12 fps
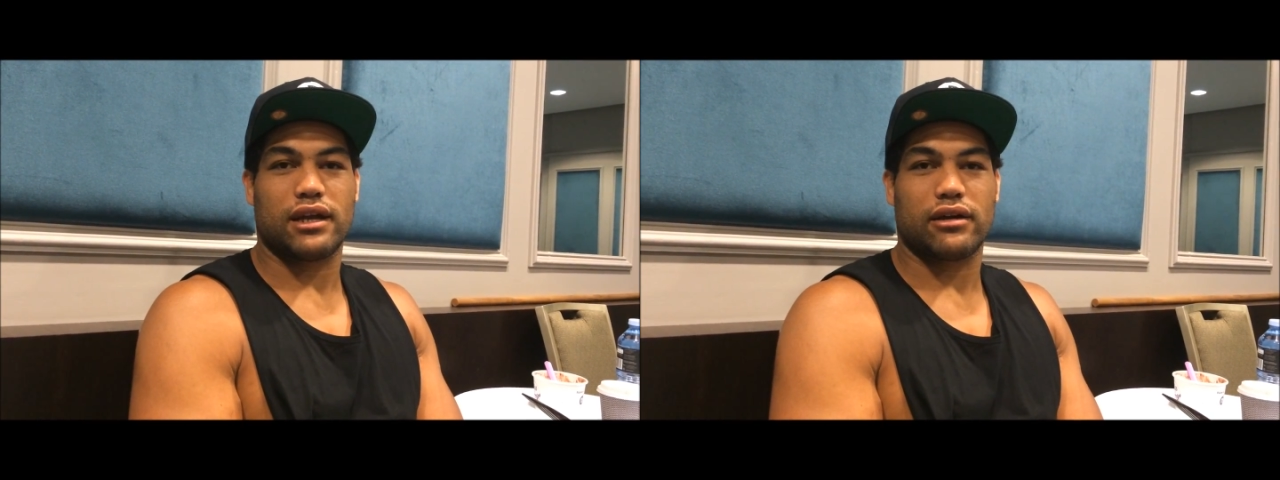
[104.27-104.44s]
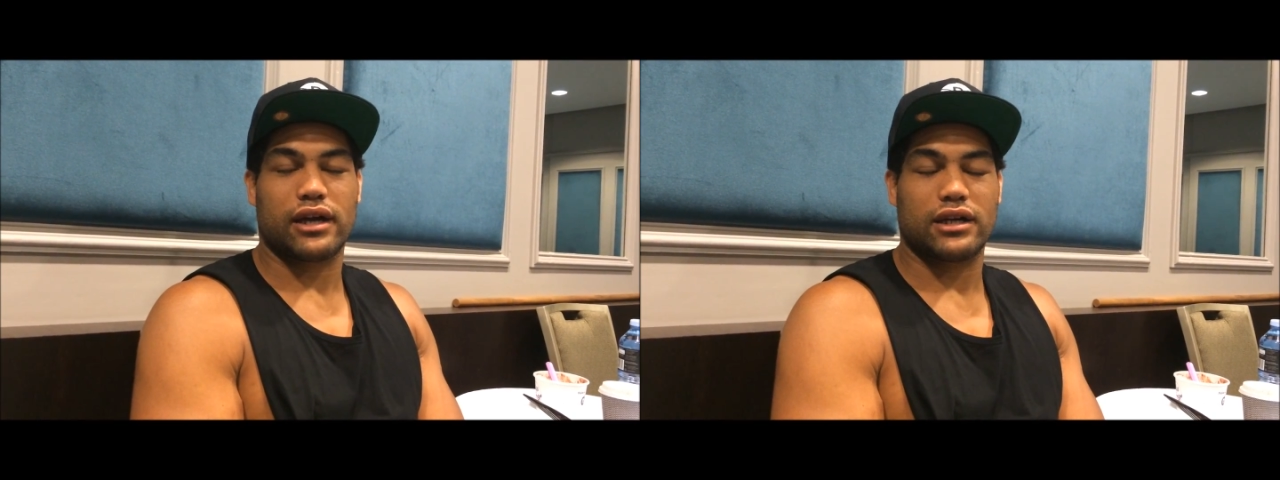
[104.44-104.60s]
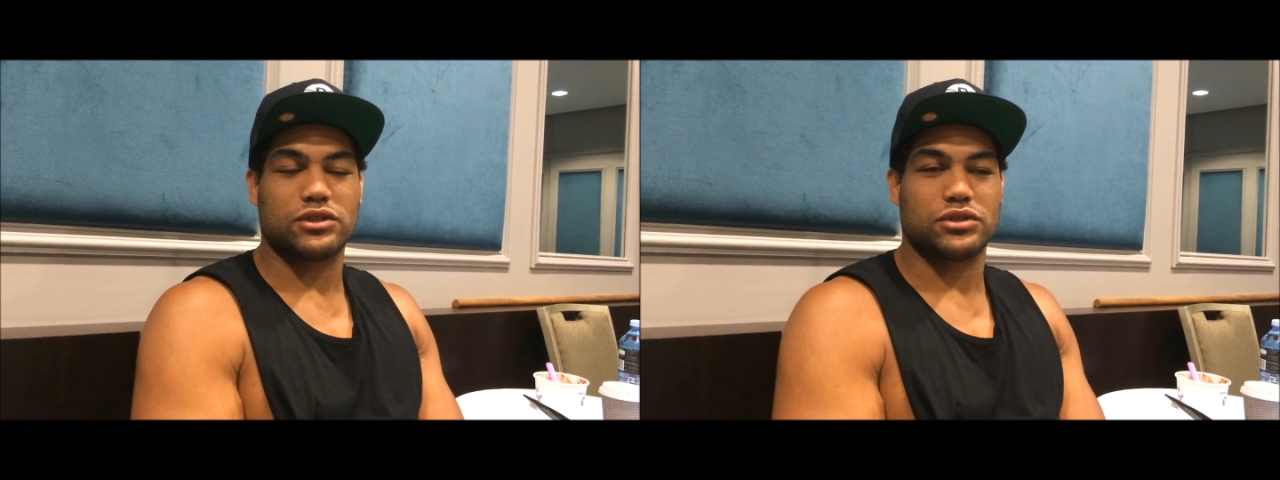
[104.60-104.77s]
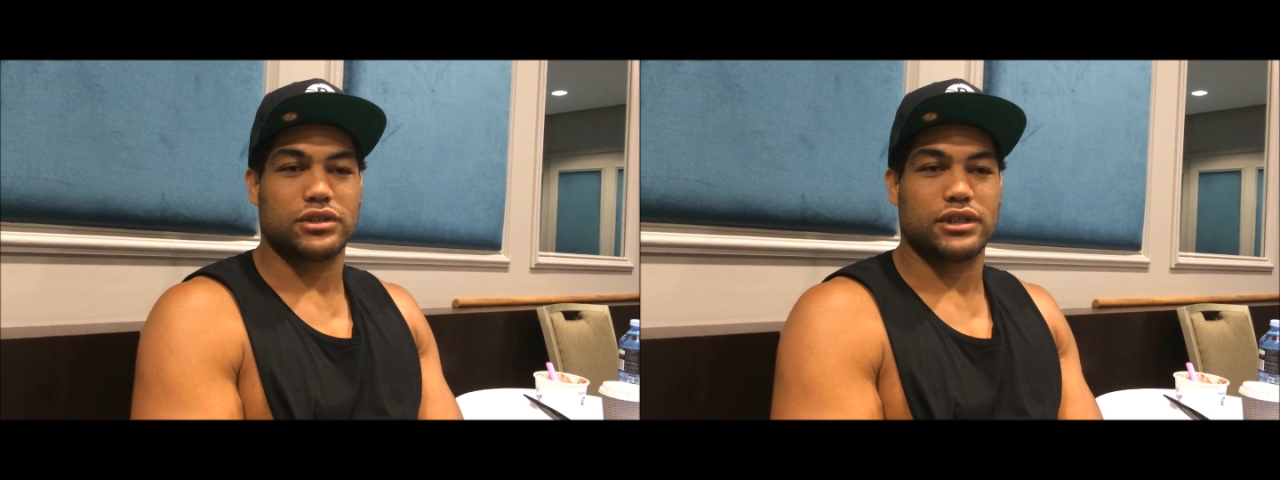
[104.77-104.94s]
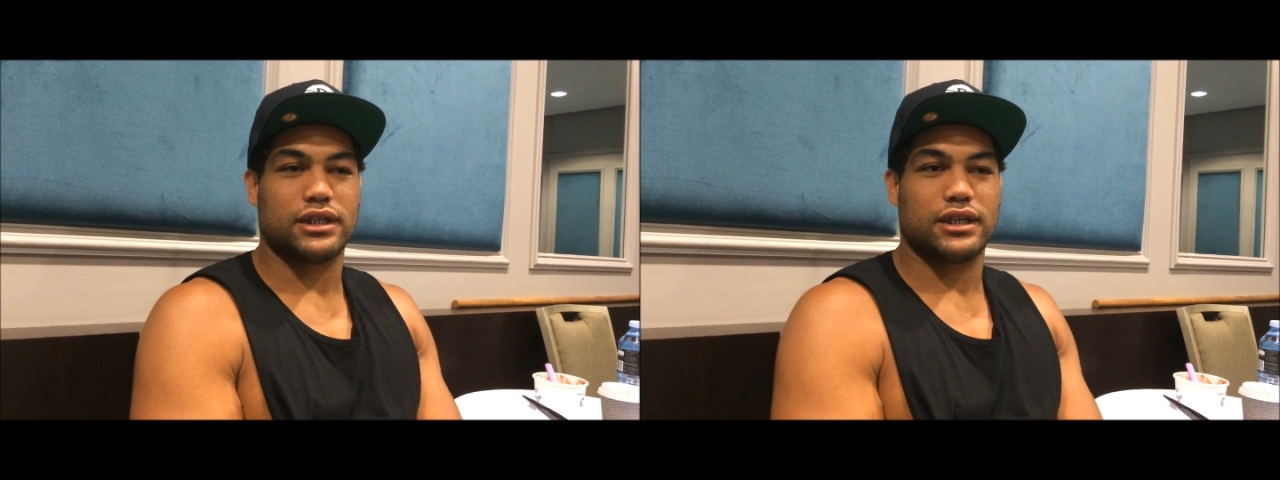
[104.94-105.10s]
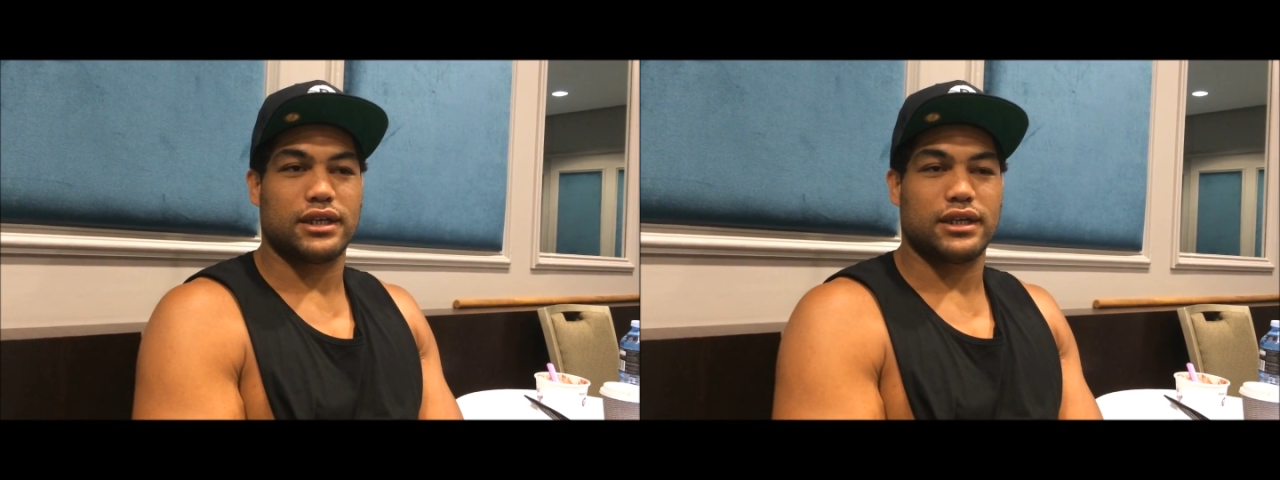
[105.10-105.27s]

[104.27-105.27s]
our country,